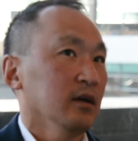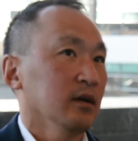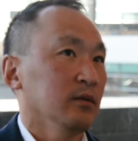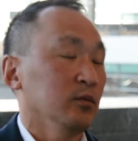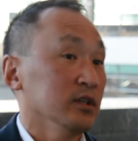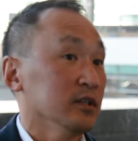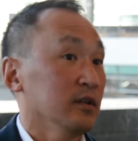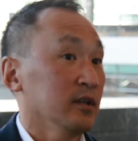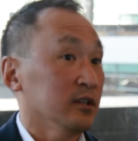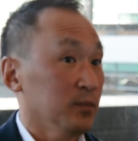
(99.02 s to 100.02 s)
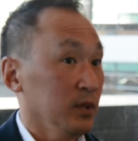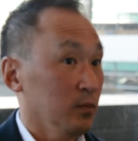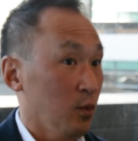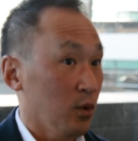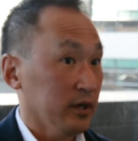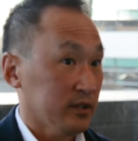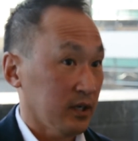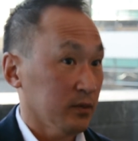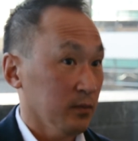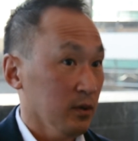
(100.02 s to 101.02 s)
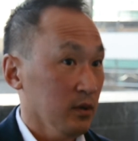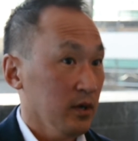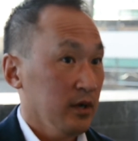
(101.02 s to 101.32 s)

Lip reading: the reason it's been more acceptable